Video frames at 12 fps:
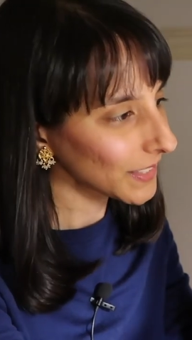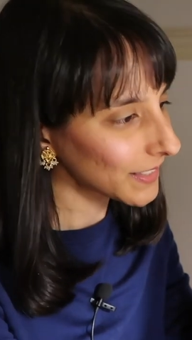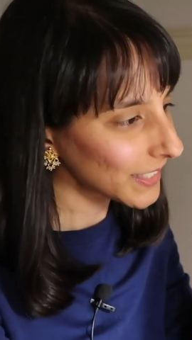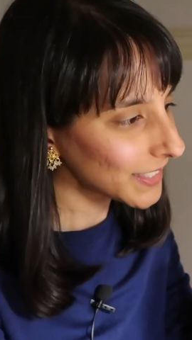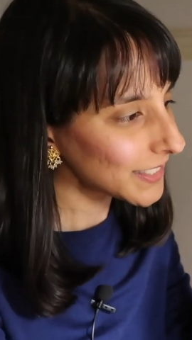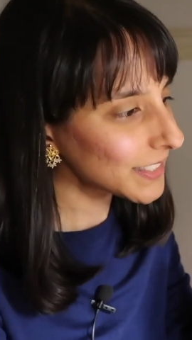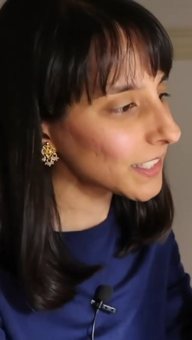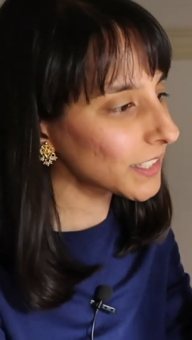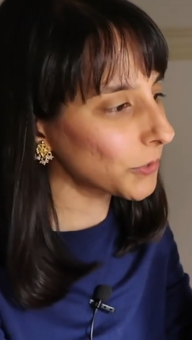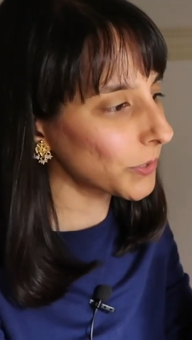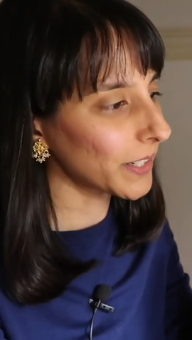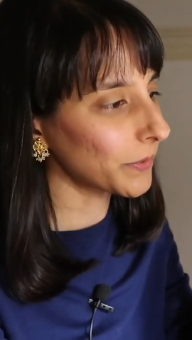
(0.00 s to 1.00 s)
These
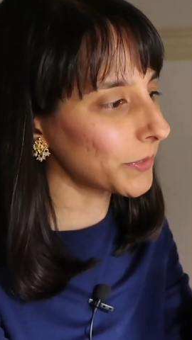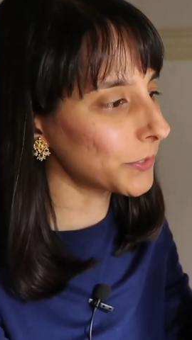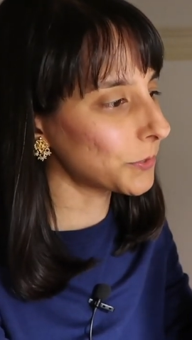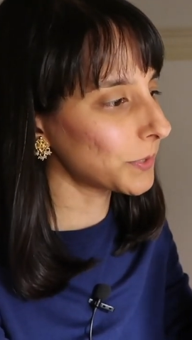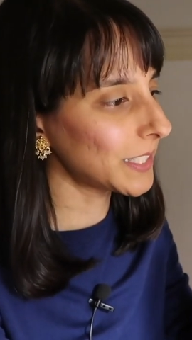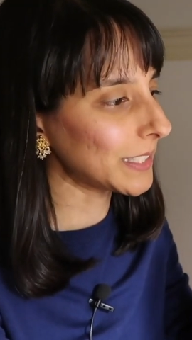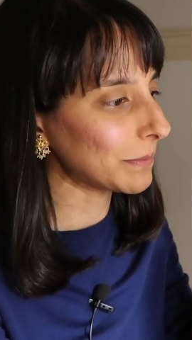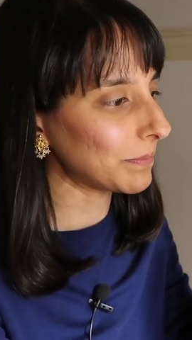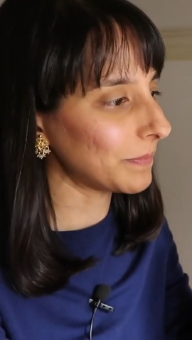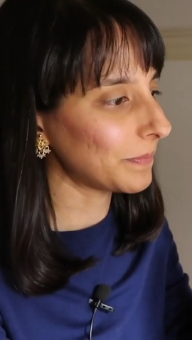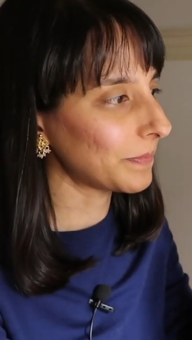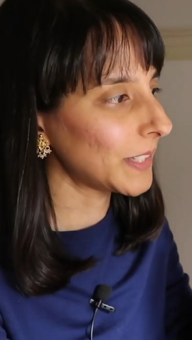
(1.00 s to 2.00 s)
can ground the
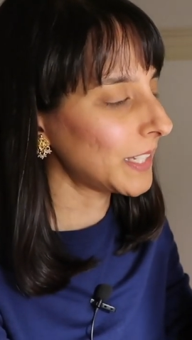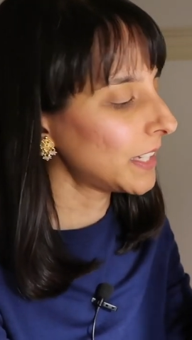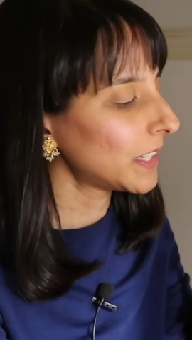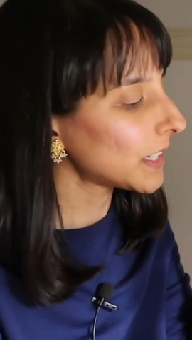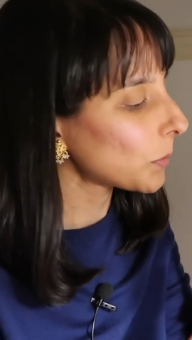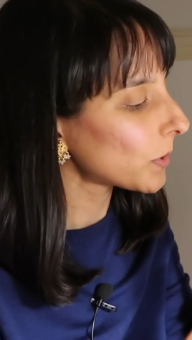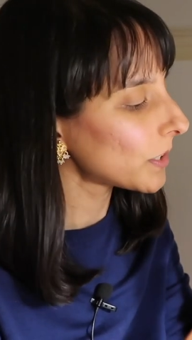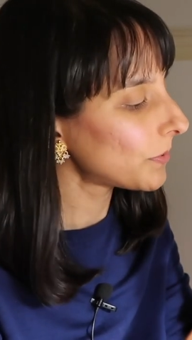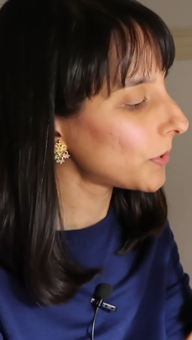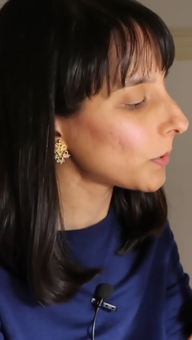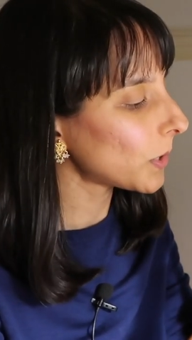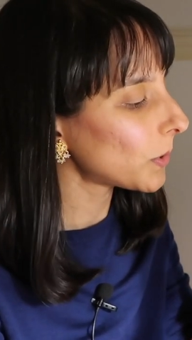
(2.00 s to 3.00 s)
dream. Now, what
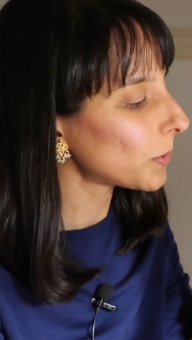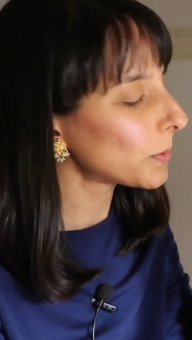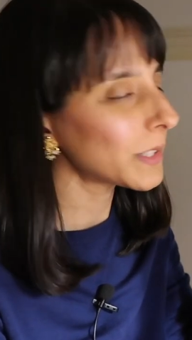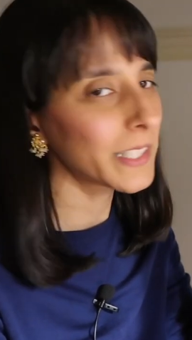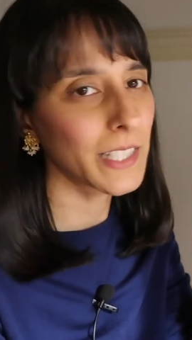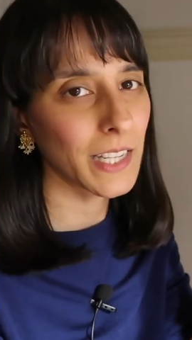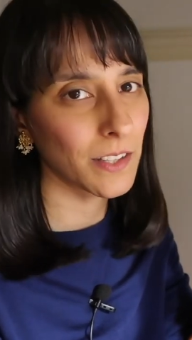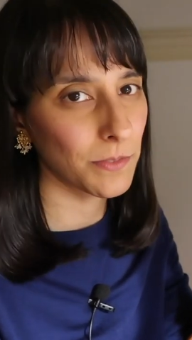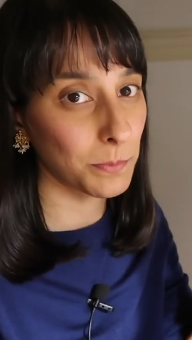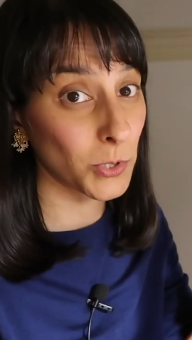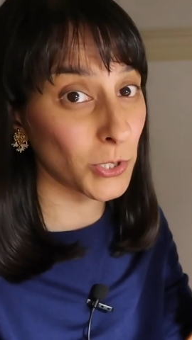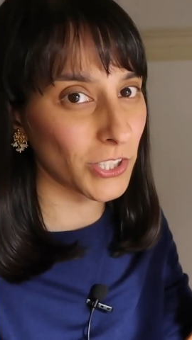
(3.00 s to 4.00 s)
if you only have
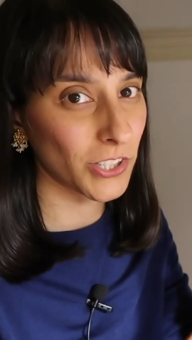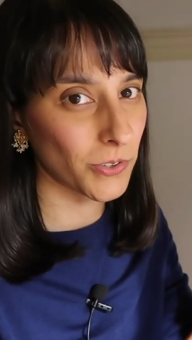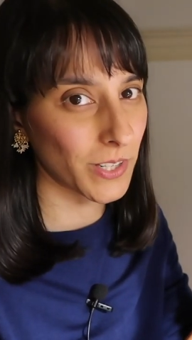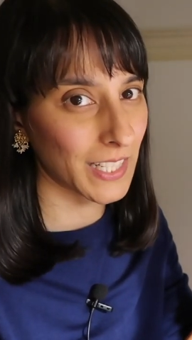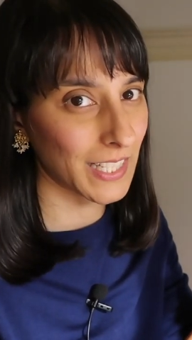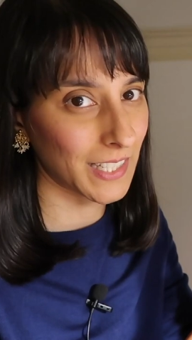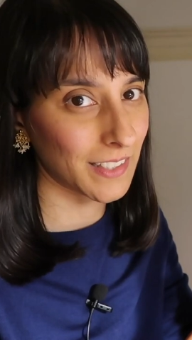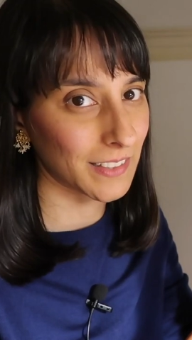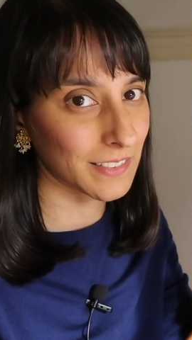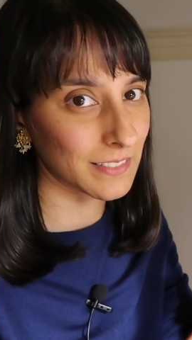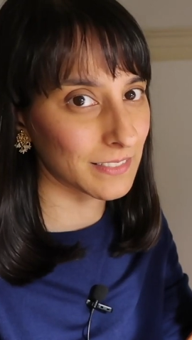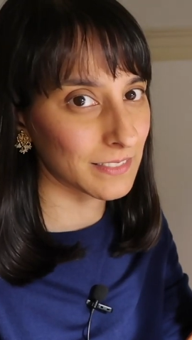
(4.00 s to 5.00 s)
Mercury
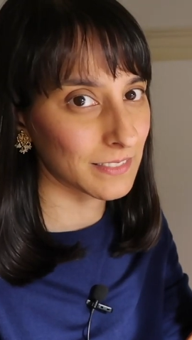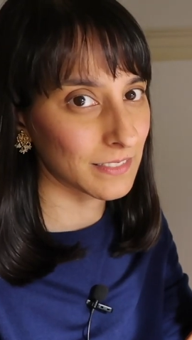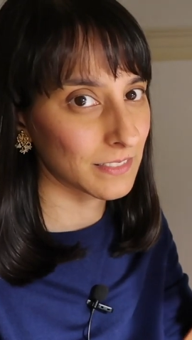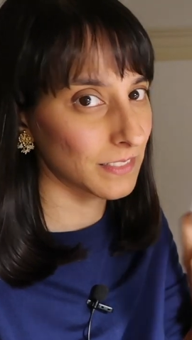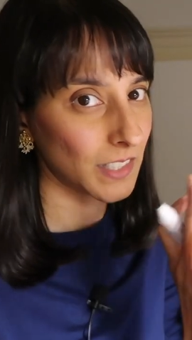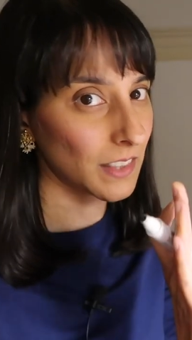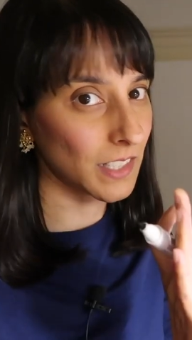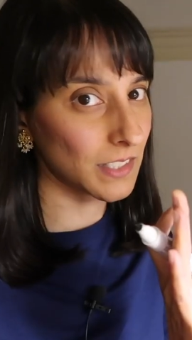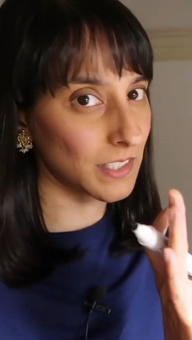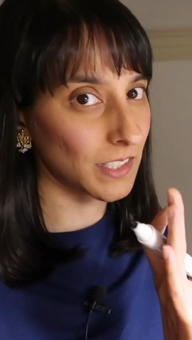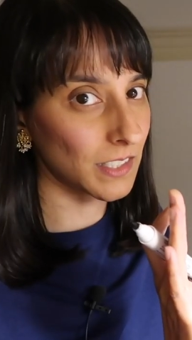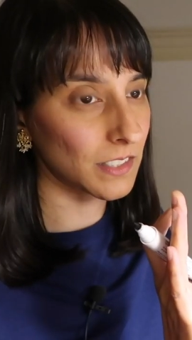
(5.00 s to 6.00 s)
here? And
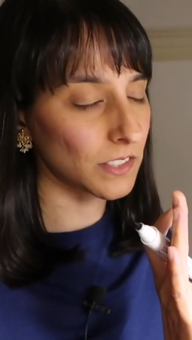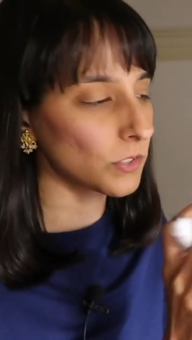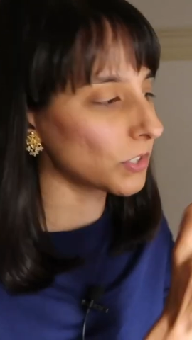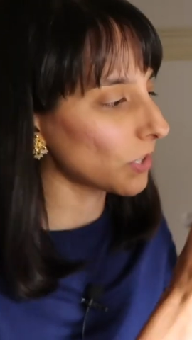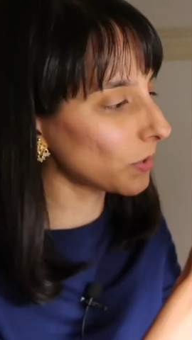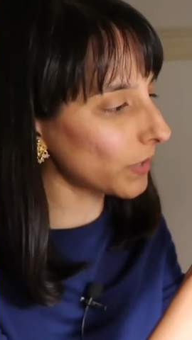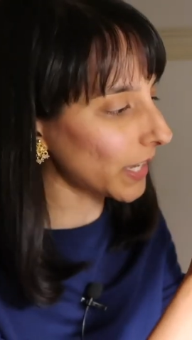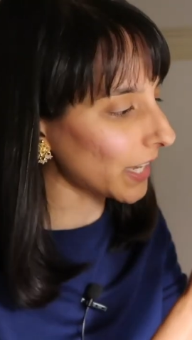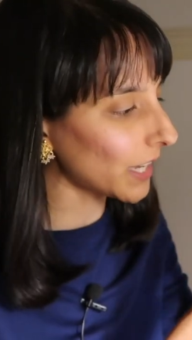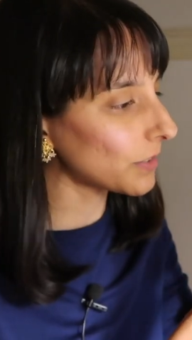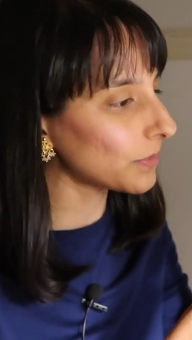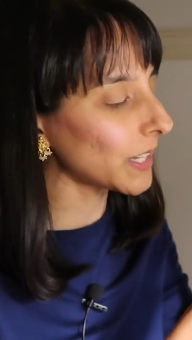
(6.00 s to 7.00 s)
that's it. You don't
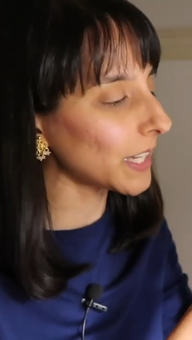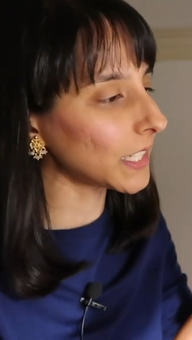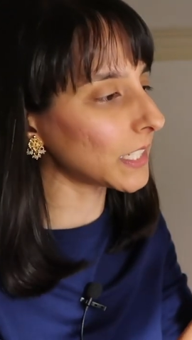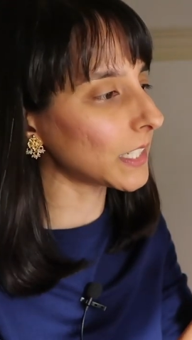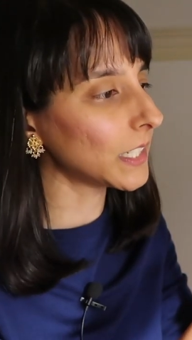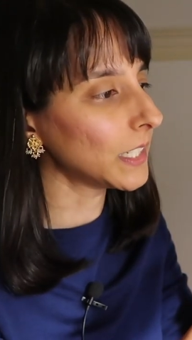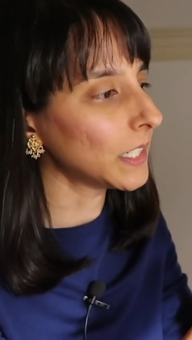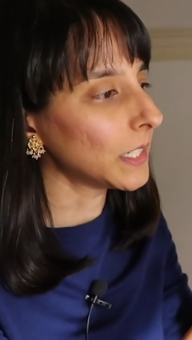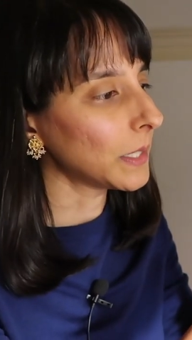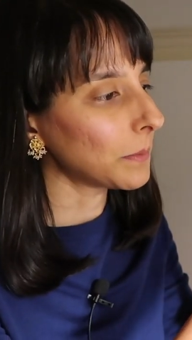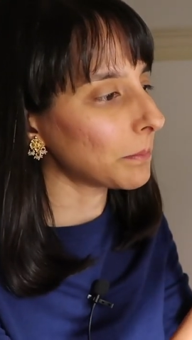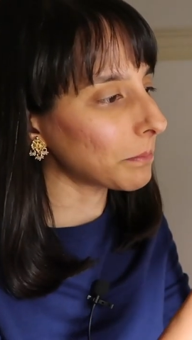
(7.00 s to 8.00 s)
have any
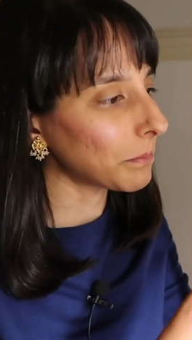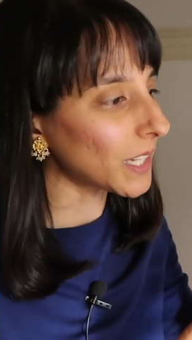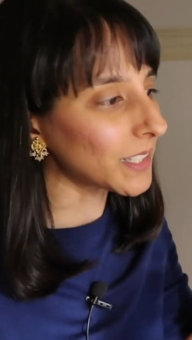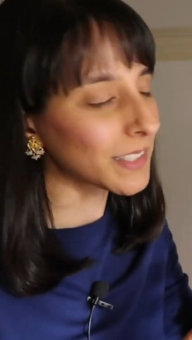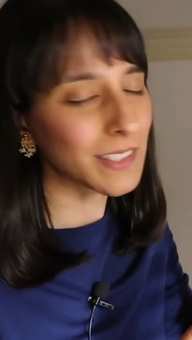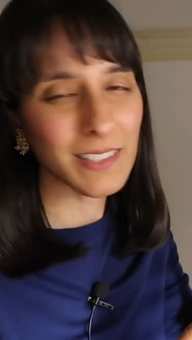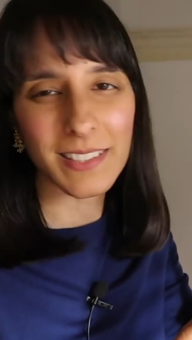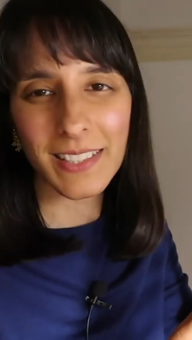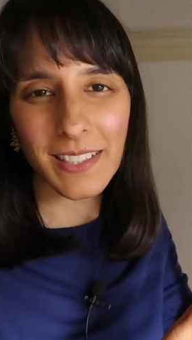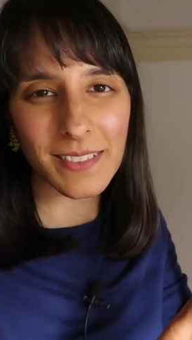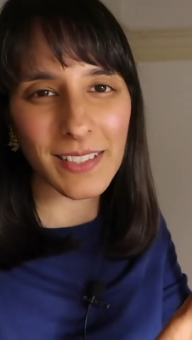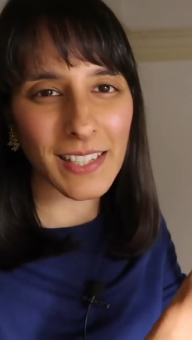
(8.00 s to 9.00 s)
Mars
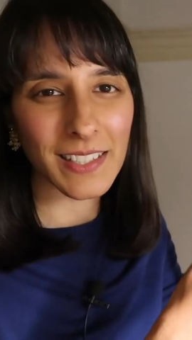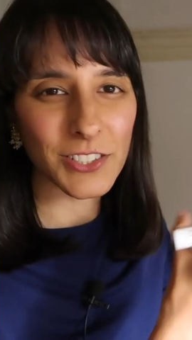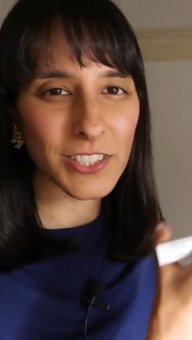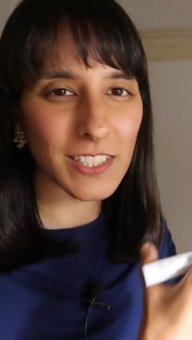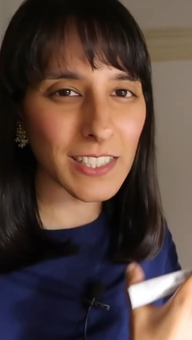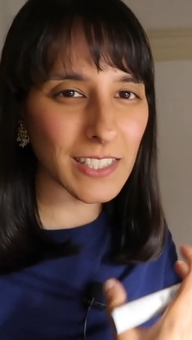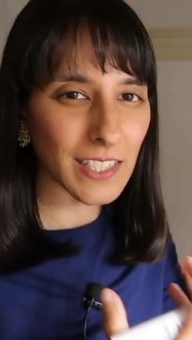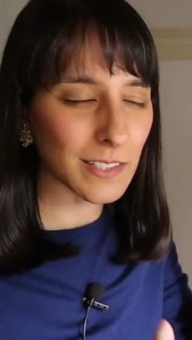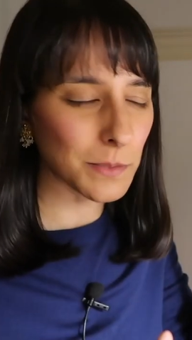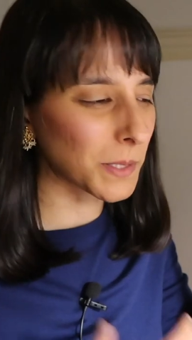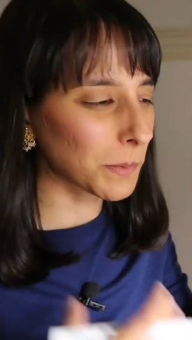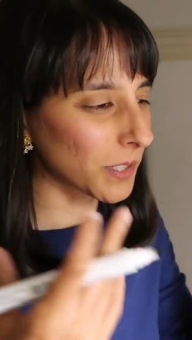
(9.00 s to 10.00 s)
energy,
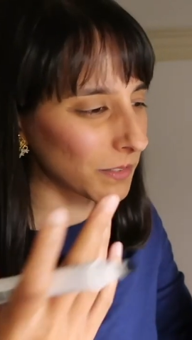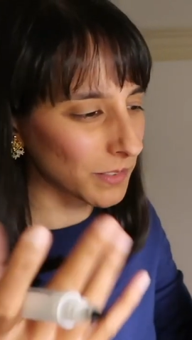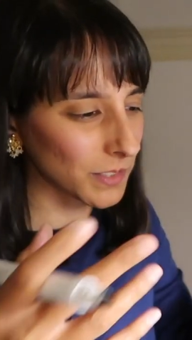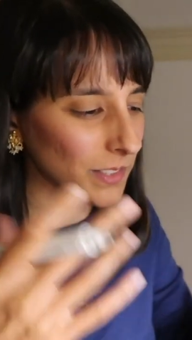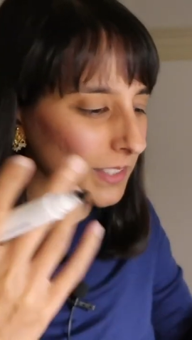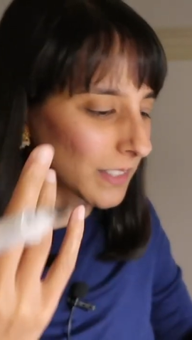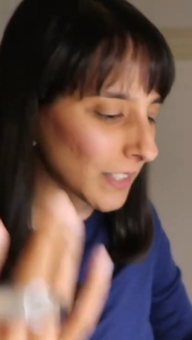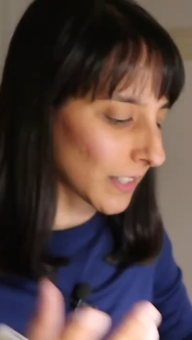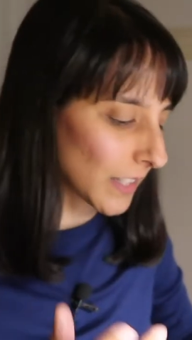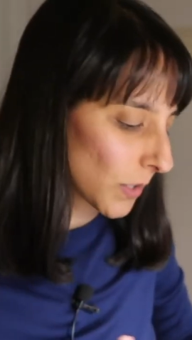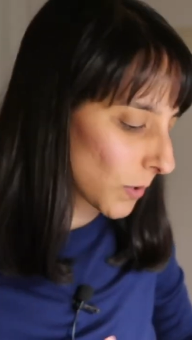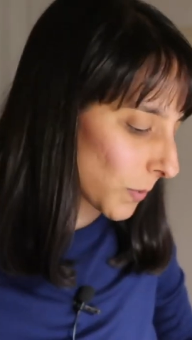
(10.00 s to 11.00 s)
aspect Parivartana, none of
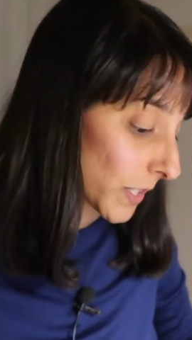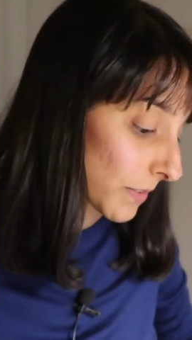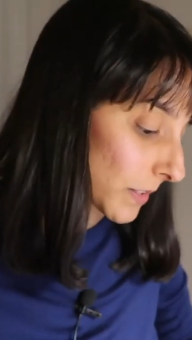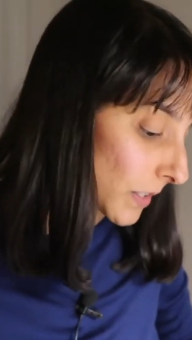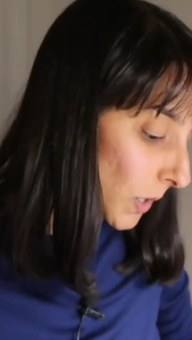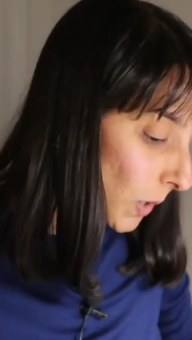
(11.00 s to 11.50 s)
that or whatever.